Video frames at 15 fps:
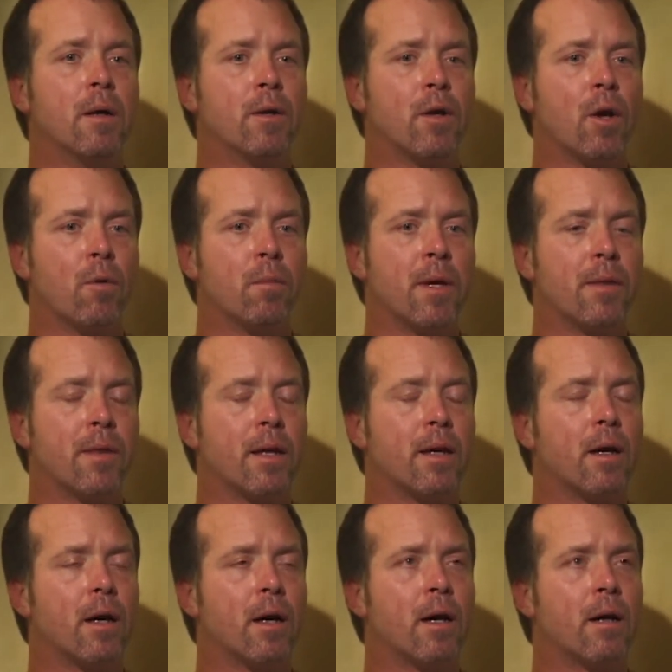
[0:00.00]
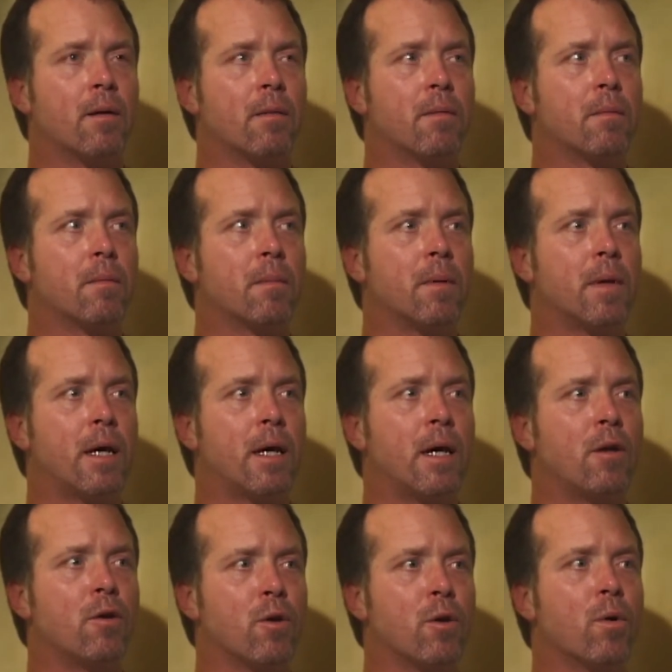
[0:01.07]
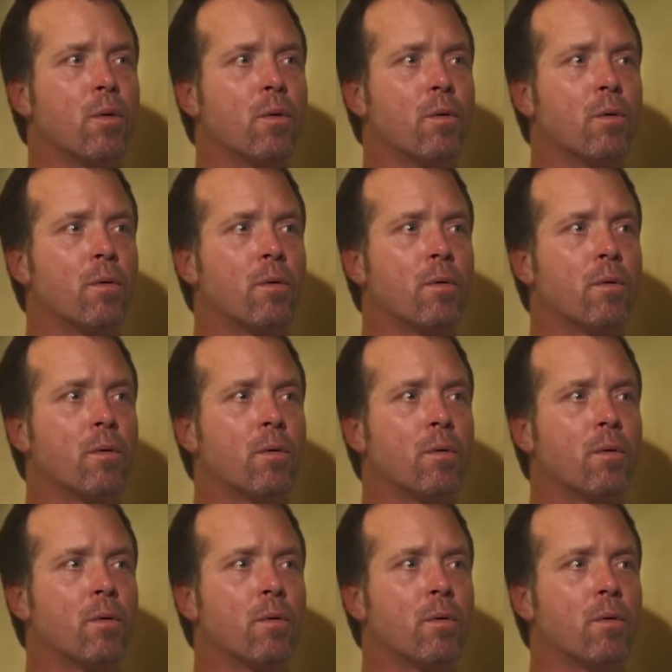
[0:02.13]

told me that uh, he knew